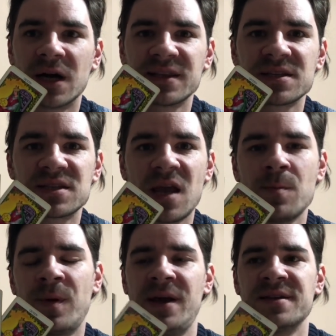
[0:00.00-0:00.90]
at the same
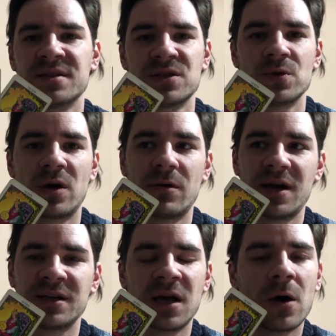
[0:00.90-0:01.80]
place that you are
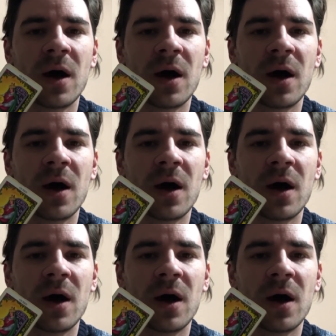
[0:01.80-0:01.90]
right now